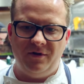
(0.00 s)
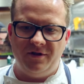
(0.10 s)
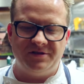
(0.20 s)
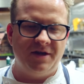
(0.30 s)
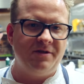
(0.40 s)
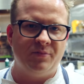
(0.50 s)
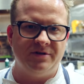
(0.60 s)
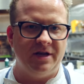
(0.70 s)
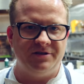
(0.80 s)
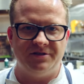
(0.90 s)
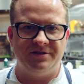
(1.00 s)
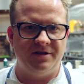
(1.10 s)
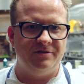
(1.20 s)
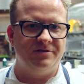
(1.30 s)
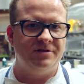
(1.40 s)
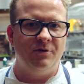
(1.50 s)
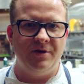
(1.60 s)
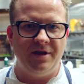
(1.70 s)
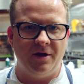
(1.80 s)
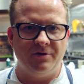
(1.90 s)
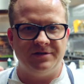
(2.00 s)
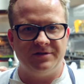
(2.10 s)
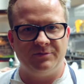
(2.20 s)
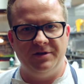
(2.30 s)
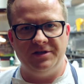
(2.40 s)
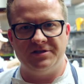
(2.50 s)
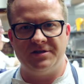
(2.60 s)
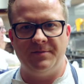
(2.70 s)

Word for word: There's nothing pretentious here. There's no egos. It's really just